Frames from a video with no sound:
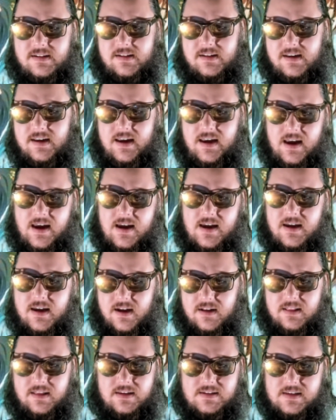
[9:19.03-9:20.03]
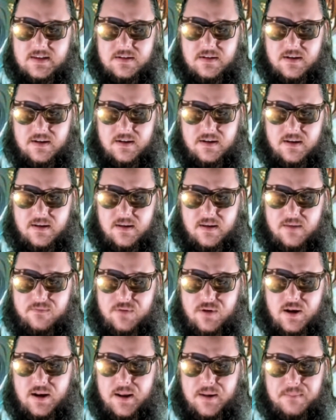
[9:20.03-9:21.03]
Eh. If
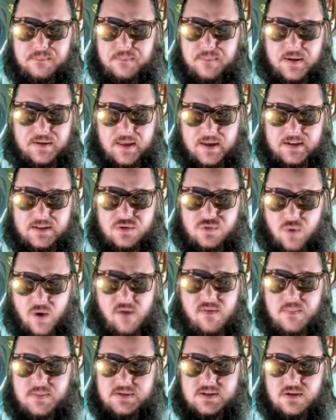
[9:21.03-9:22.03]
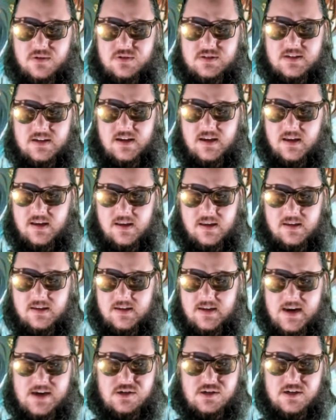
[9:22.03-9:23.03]
it had been like 12 episodes,
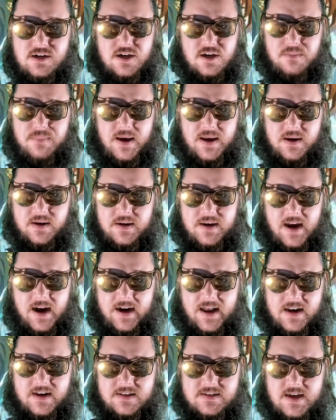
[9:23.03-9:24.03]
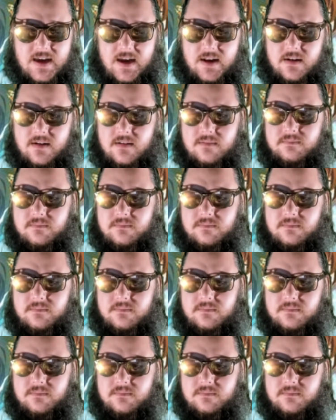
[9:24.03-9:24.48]
easily could have been a 9 out of 10.